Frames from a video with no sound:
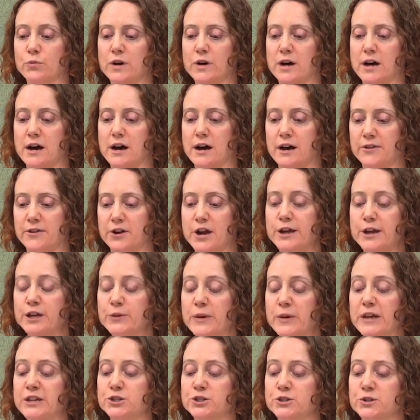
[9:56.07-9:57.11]
their
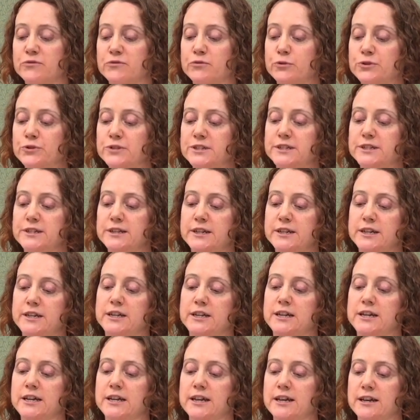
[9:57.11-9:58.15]
occupation of Wounded
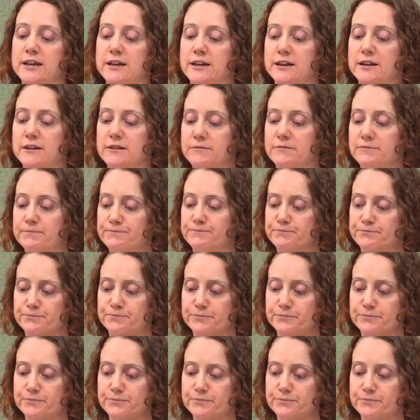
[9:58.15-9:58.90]
Knee in